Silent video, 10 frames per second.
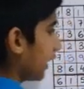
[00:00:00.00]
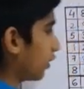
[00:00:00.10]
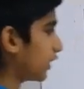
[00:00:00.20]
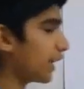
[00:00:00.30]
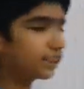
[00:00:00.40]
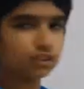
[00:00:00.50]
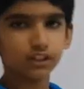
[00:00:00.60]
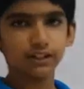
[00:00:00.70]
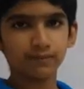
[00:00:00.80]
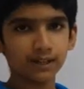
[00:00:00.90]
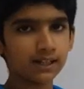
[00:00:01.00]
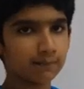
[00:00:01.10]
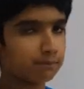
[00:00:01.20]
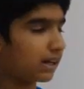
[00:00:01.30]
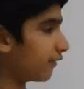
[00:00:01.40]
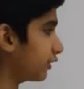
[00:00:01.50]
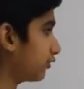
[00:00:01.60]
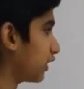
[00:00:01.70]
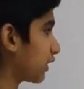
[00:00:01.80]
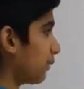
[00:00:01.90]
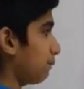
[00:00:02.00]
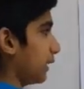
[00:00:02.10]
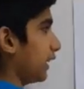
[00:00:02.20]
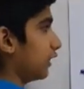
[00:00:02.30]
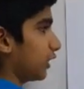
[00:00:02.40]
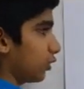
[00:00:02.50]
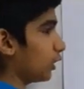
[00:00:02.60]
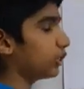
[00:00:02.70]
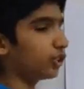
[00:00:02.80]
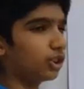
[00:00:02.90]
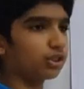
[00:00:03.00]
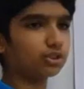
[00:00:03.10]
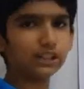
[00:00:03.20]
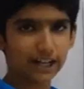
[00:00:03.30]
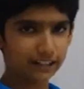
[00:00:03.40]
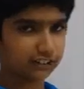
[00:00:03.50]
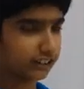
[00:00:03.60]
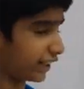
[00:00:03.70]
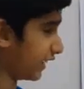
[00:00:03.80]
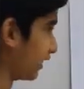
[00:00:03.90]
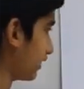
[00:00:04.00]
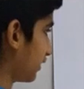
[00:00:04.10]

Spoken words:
Now there is only one number which will complete the whole Sudoku, that is 3.